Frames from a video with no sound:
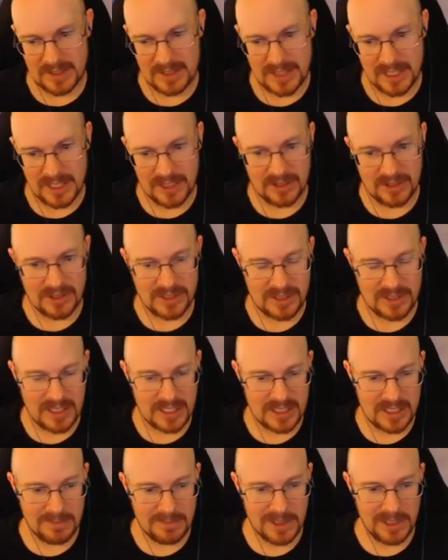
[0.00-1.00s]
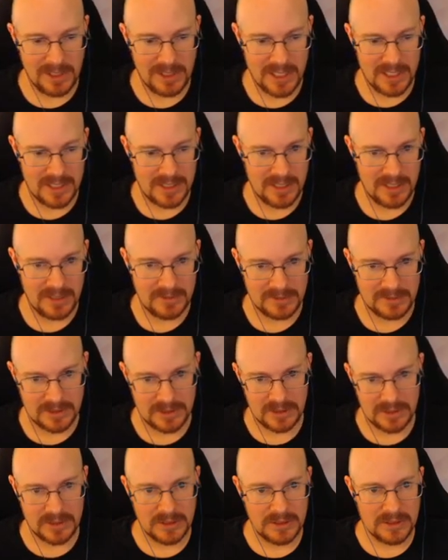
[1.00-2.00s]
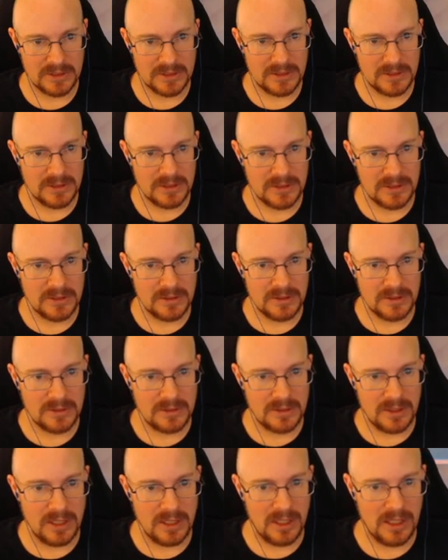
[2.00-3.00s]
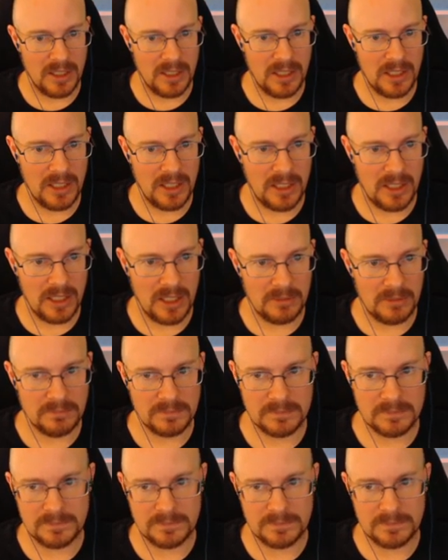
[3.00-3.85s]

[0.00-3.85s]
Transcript: singers get to be lazy. Um,